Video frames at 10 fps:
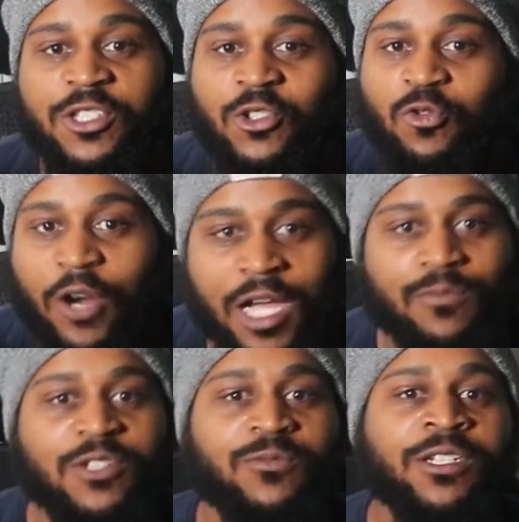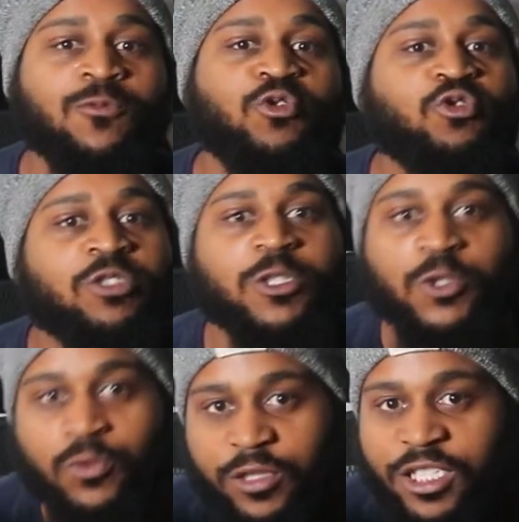subscribers, man. We trying to
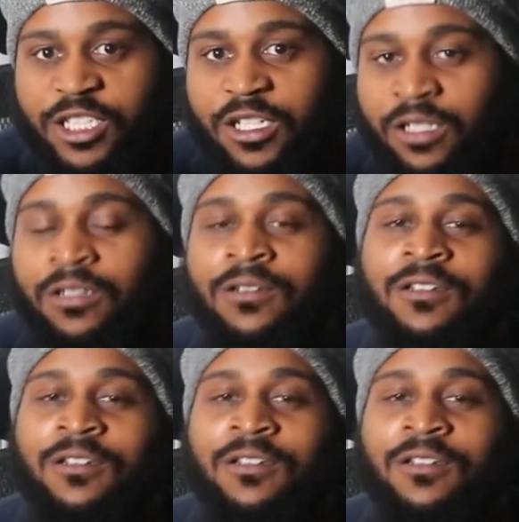do this shit.